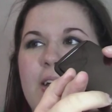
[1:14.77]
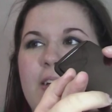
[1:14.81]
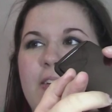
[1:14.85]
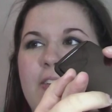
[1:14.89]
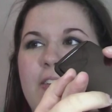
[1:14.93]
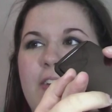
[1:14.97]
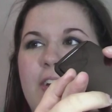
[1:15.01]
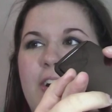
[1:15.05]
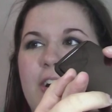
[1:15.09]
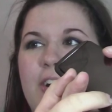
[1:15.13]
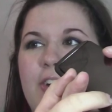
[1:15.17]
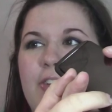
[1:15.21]

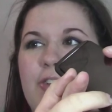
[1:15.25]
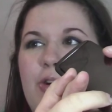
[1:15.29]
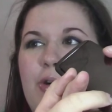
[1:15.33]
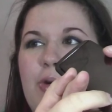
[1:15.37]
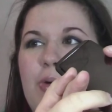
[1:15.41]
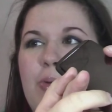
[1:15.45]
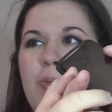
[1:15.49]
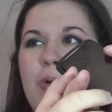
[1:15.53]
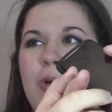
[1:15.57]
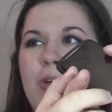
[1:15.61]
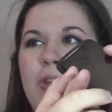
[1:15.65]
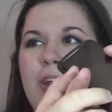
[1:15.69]
is it
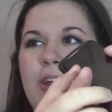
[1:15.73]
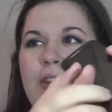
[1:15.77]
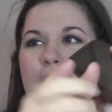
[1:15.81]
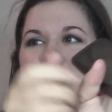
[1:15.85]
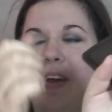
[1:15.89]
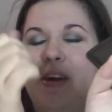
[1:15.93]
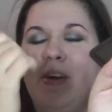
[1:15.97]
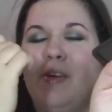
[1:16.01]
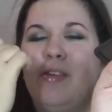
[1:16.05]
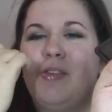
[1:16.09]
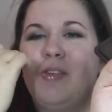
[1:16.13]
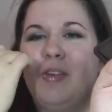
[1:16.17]
October that
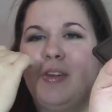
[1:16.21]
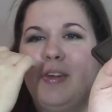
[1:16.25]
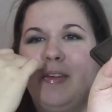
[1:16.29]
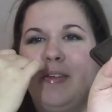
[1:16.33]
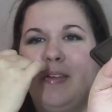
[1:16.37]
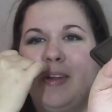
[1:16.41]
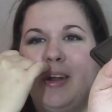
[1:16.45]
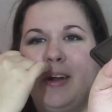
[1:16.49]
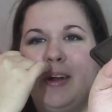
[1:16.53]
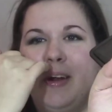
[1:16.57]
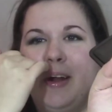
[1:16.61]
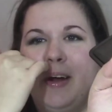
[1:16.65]
they usually
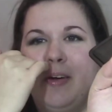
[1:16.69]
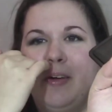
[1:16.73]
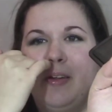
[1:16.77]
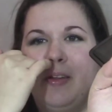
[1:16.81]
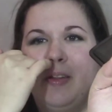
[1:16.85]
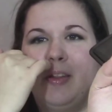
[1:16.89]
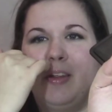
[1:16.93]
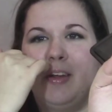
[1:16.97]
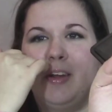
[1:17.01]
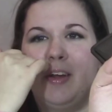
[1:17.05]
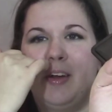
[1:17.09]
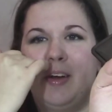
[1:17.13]
send
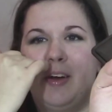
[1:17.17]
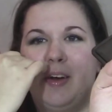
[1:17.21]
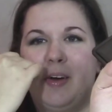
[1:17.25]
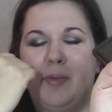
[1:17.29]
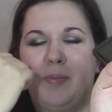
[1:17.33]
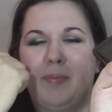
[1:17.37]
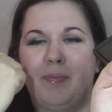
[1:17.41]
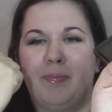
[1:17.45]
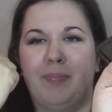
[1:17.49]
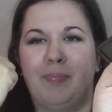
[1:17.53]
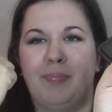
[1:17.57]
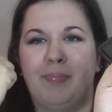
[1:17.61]
out the,
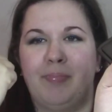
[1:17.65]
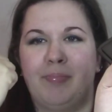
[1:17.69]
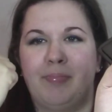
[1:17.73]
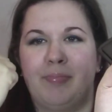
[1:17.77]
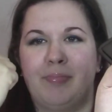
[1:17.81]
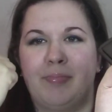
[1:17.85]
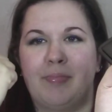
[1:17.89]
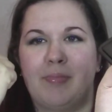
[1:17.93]
um,